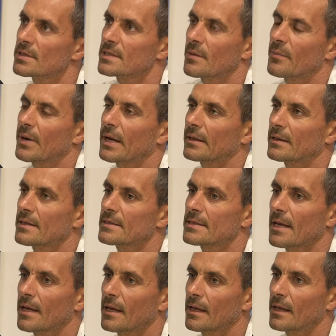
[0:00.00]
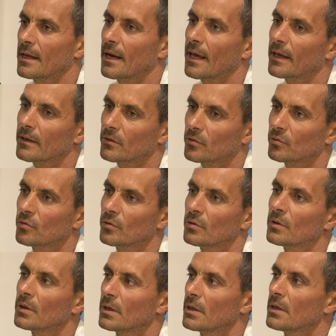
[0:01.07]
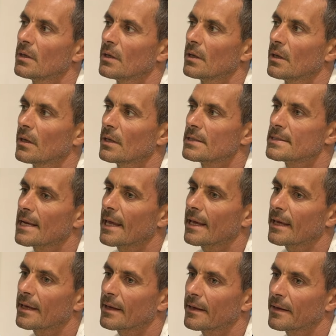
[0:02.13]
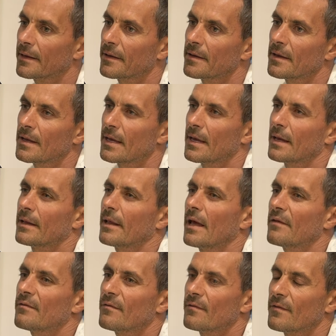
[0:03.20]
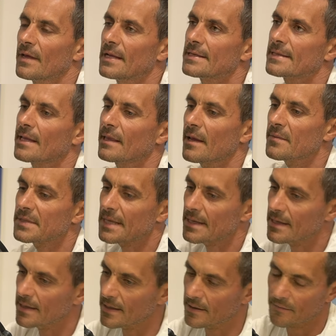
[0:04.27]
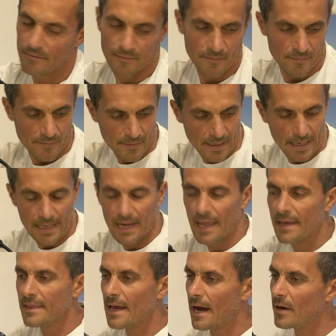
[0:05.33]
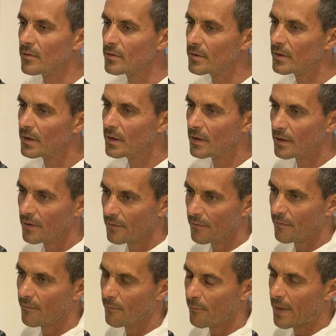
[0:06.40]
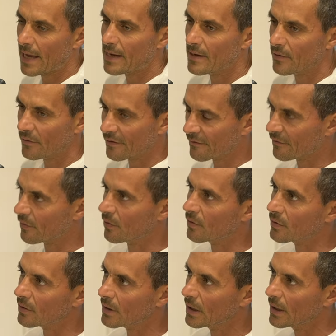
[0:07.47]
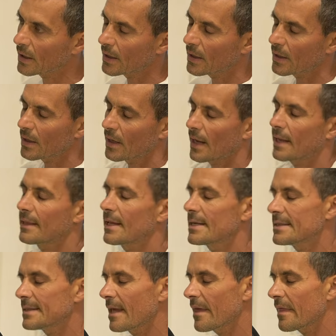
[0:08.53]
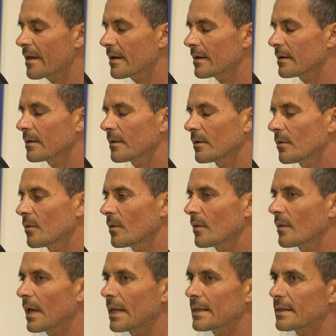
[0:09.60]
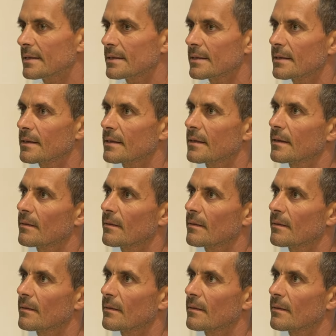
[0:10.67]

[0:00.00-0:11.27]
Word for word: is a practice I like to do. It's like uh, I feel sometimes I I lay down belly on the floor and I stay there and